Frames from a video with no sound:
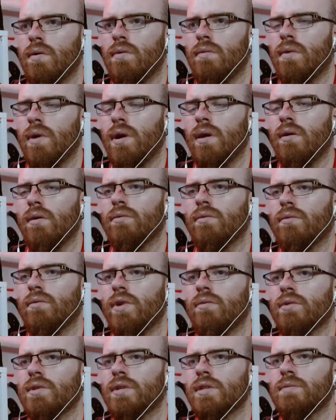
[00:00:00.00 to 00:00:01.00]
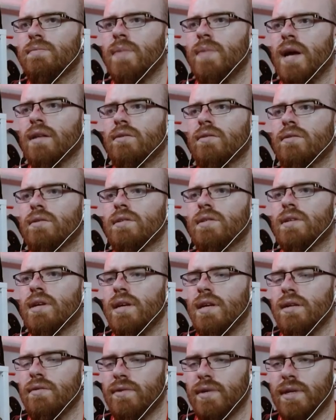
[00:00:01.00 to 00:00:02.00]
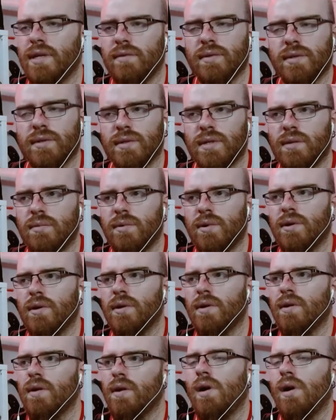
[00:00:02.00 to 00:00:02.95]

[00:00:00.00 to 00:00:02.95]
Wow, Rick was expecting to stay forever. Come on.